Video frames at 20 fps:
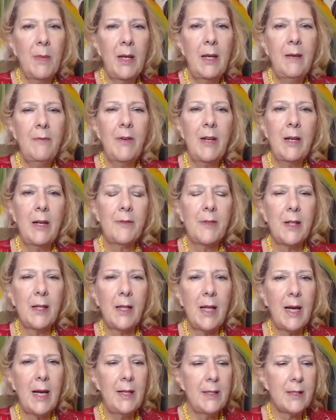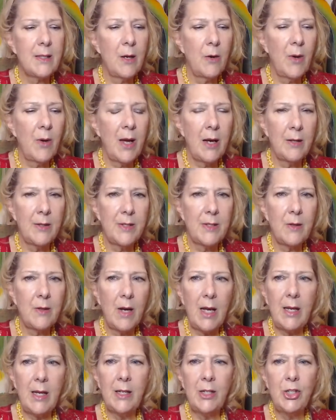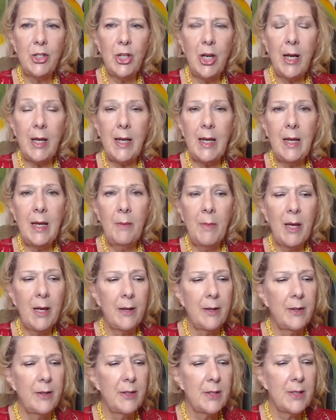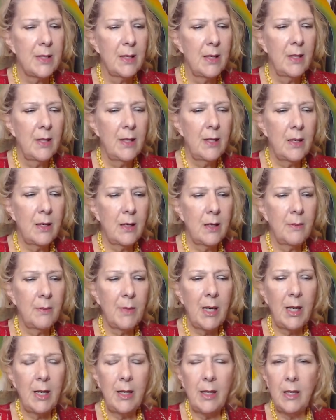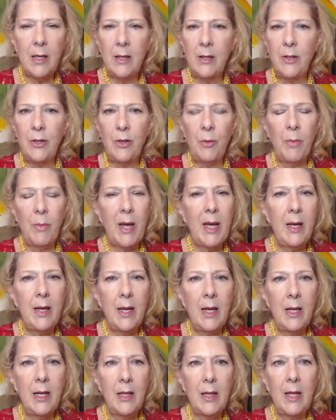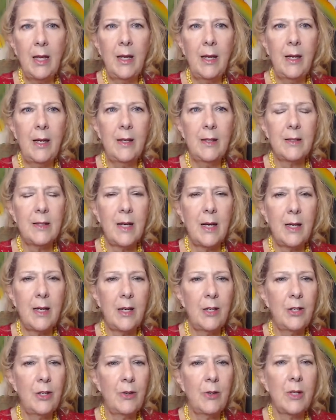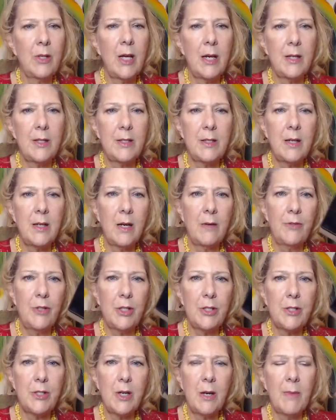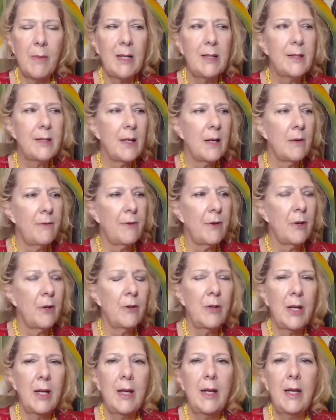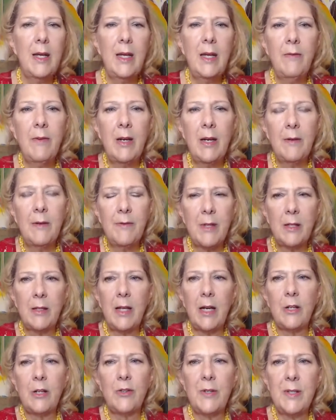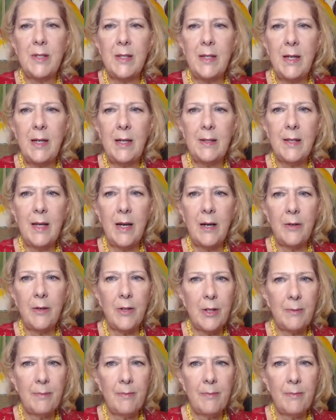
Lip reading: Even if the lights go out, so I can check emails, I can do banking things, I can do a lot of stuff just on my cell phone, even if the electricity is out.